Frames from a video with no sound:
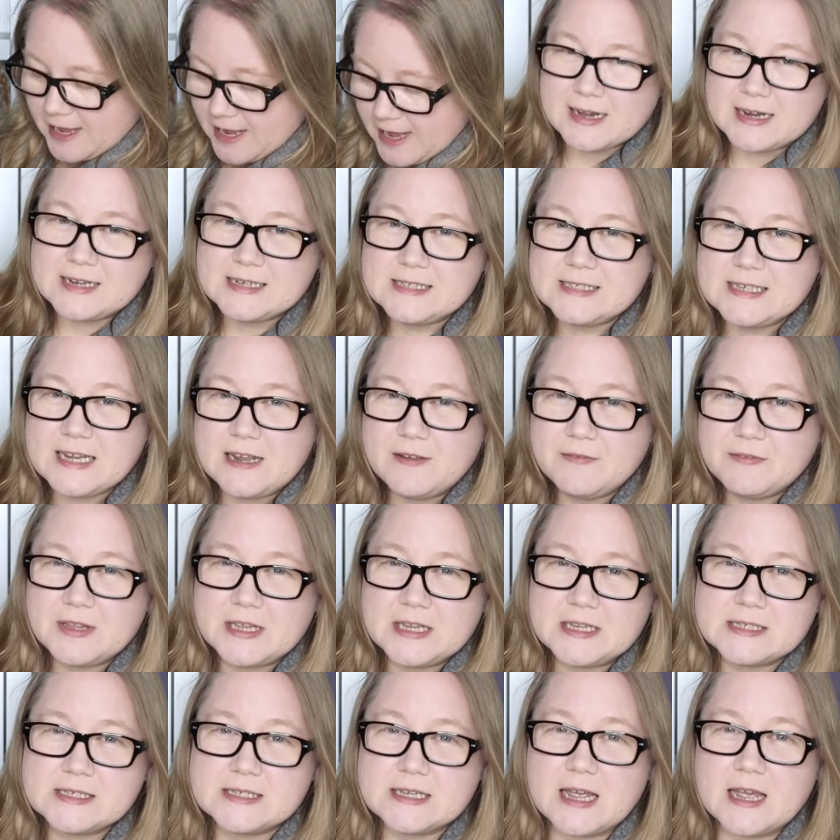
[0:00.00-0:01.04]
And I save
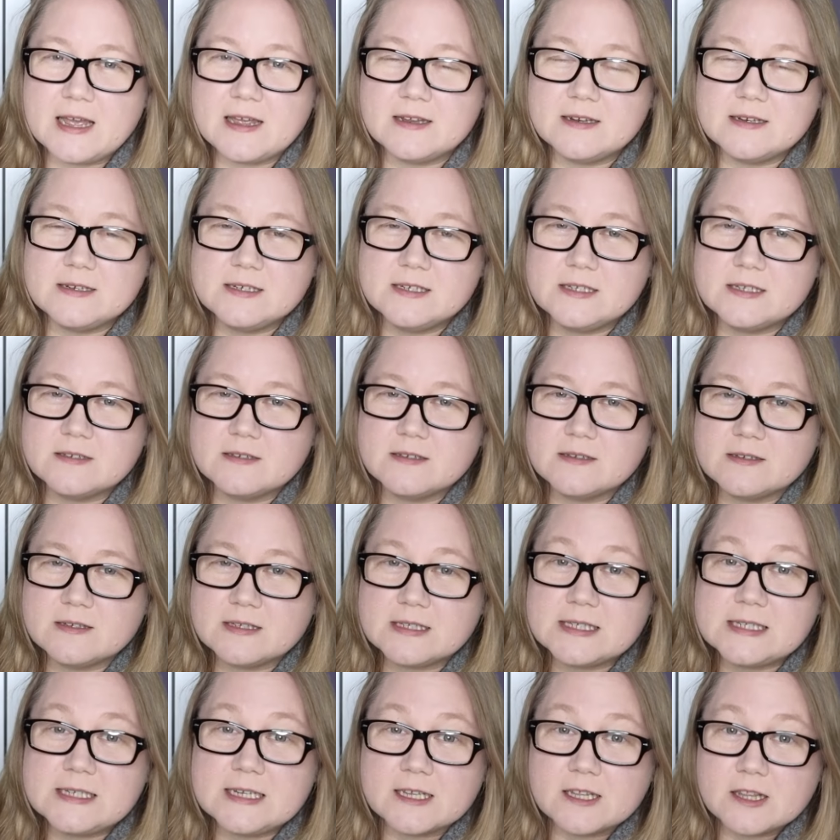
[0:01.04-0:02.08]
these and
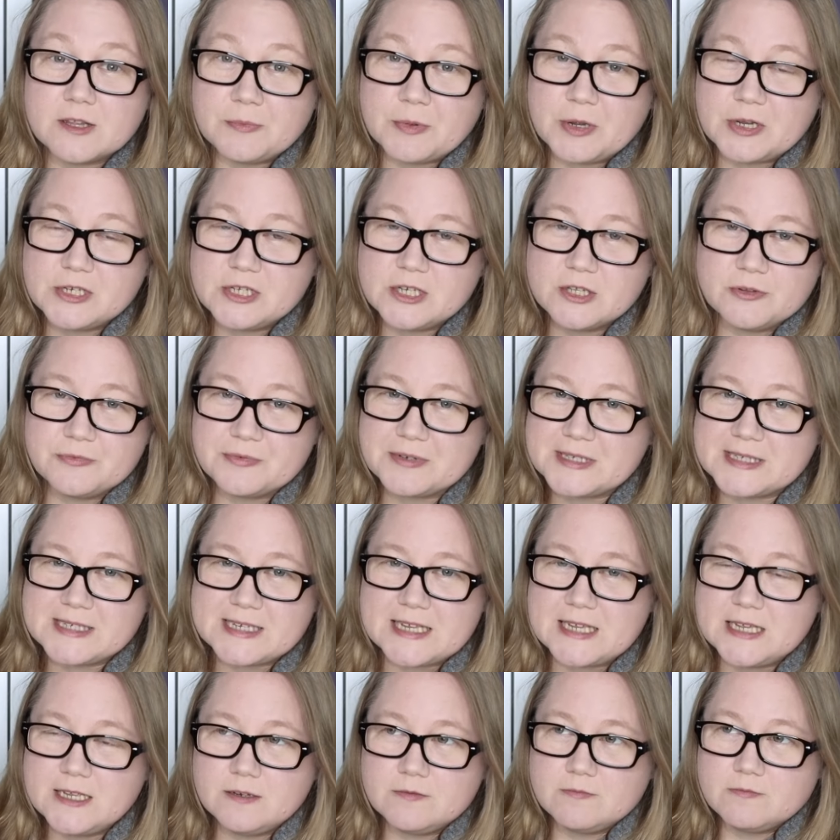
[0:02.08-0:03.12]
stick them onto the
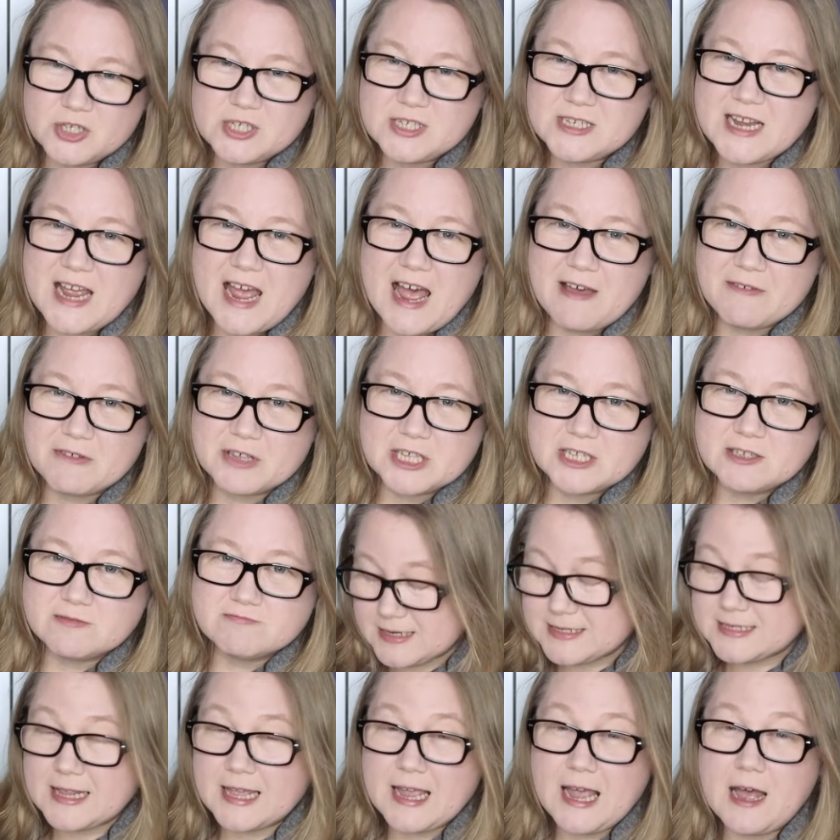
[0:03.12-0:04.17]
receipt just to have it
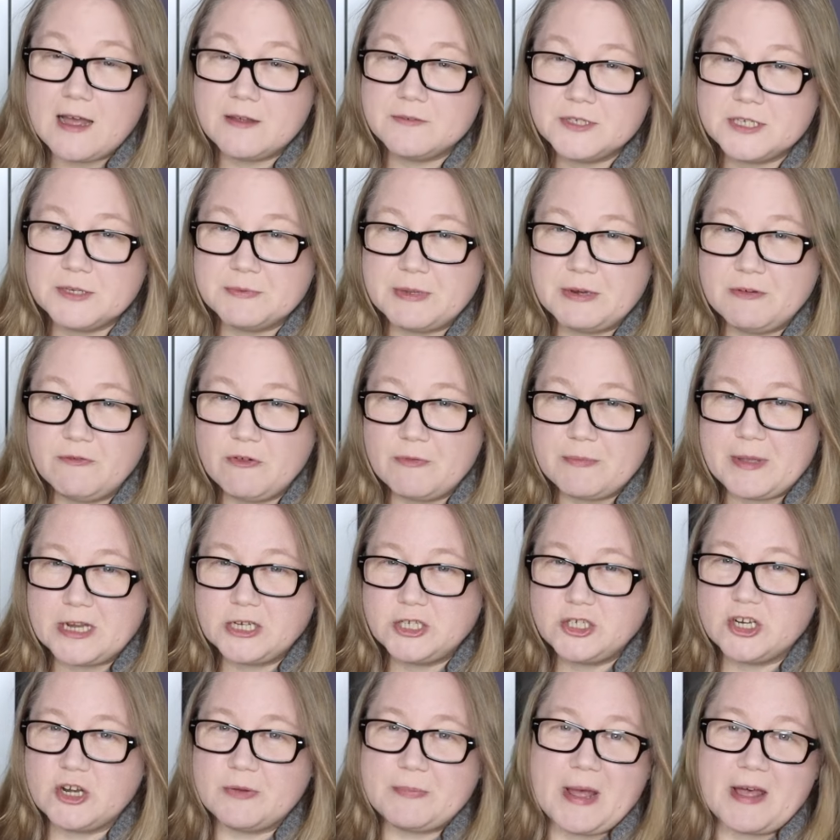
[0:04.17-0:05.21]
because they have some
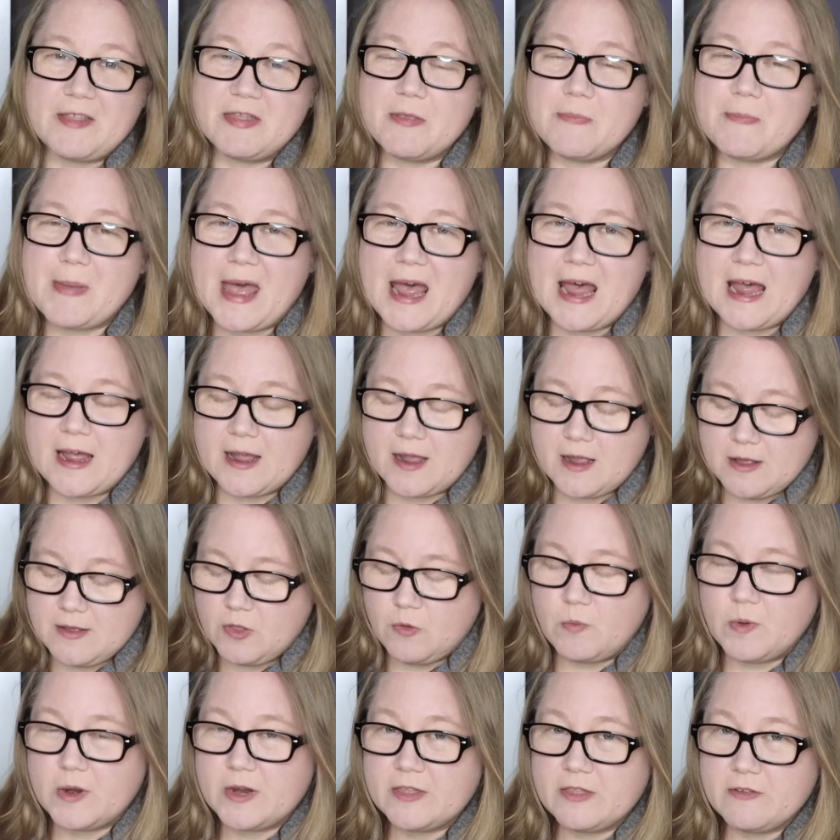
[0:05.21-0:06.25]
information about the bag.
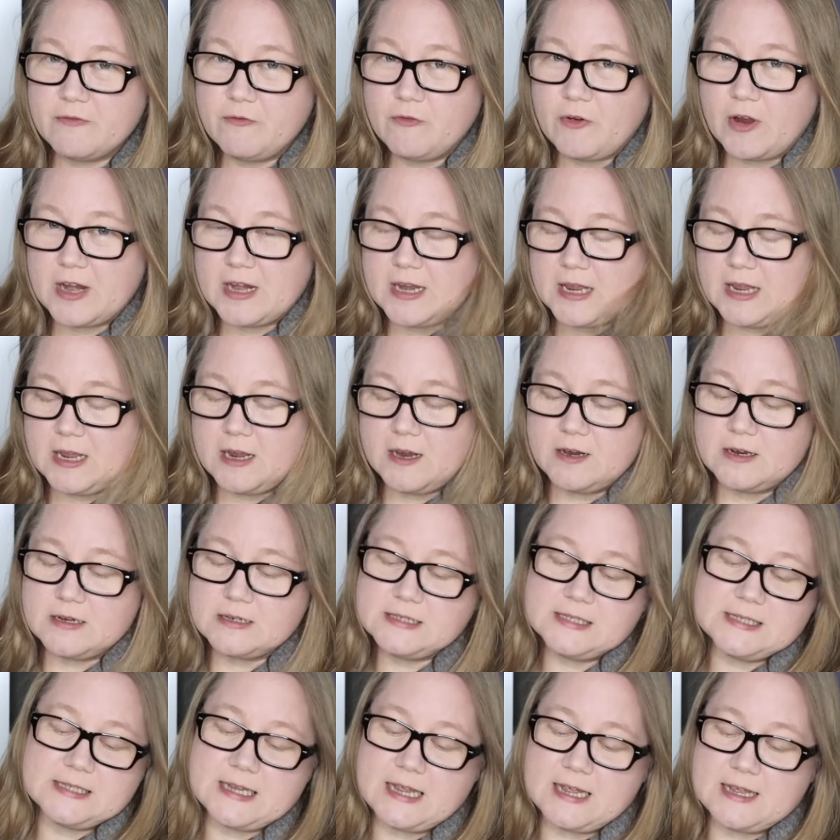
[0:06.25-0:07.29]
The one on the front here
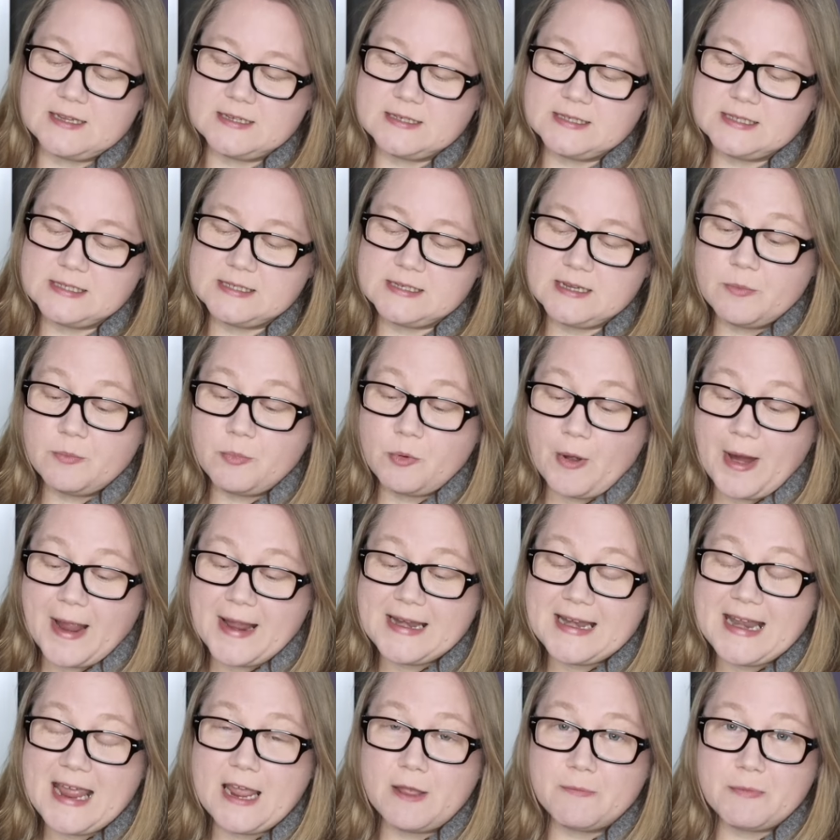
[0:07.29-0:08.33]
says the
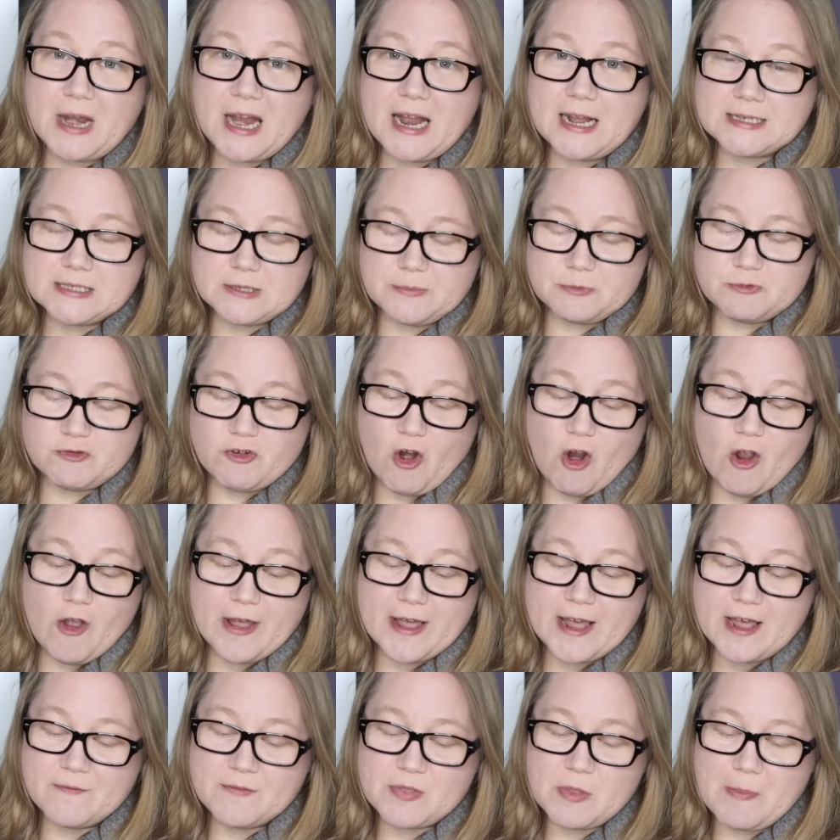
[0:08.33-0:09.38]
brand name. It has a
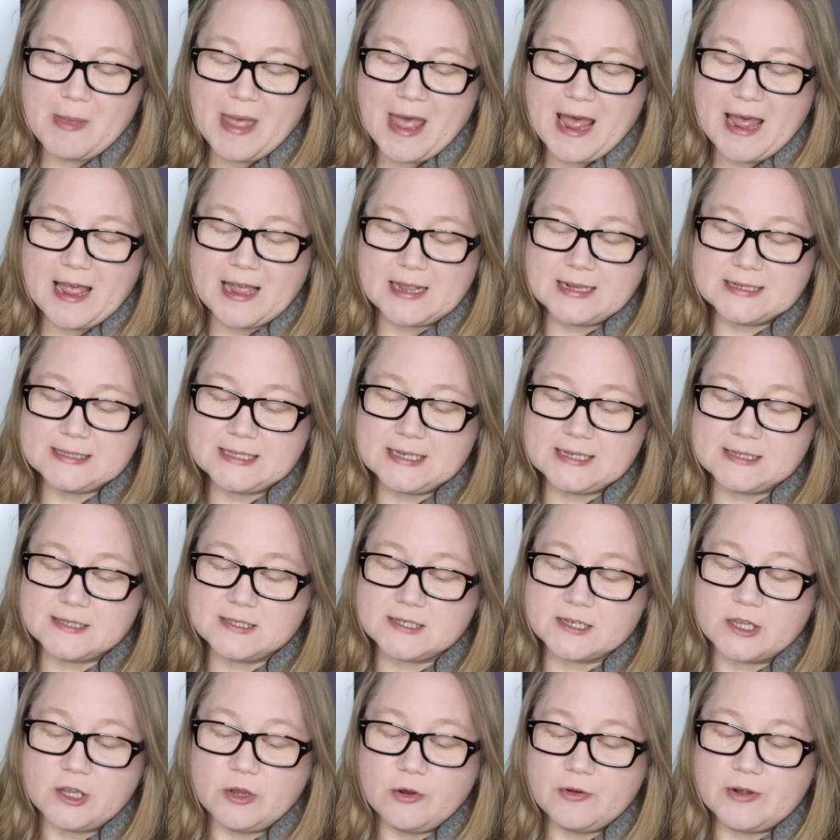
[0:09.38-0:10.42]
drawing of the bag. It says
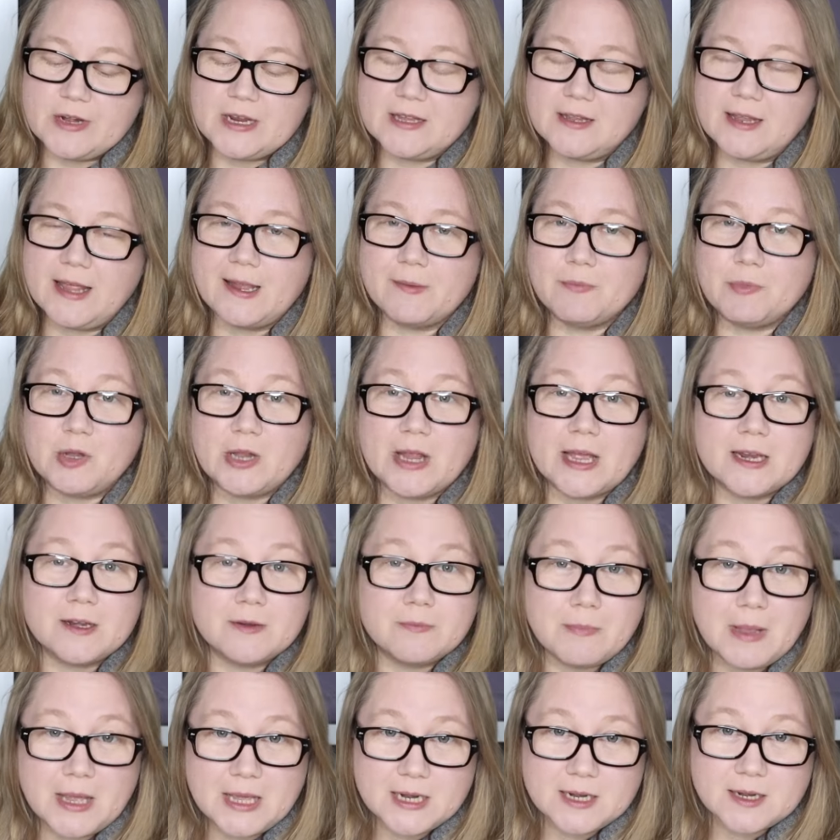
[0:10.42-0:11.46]
security label
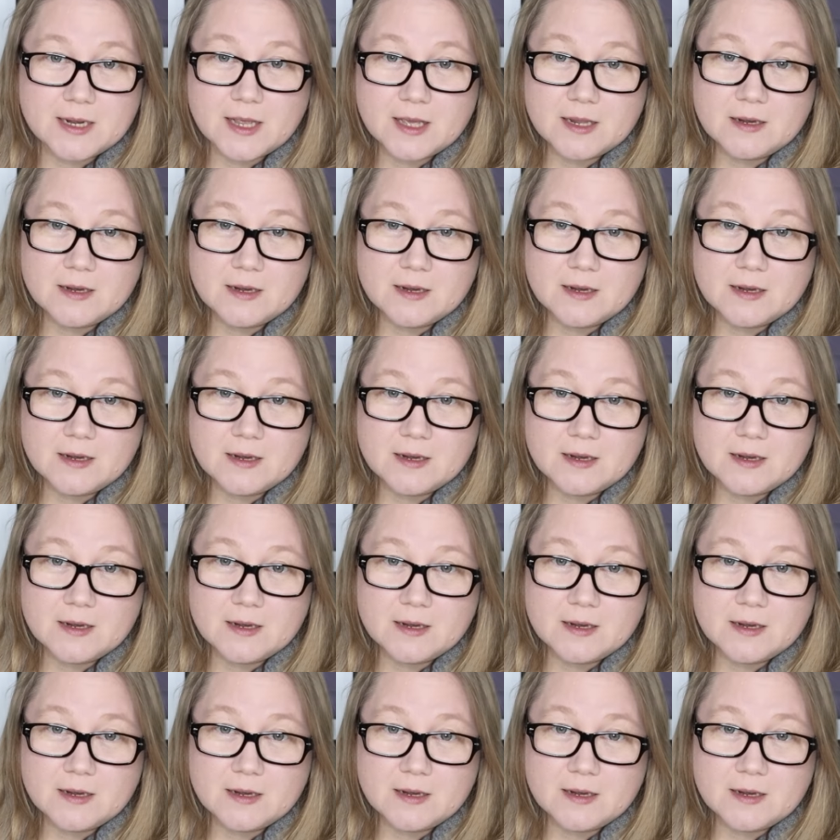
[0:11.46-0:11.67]
and made in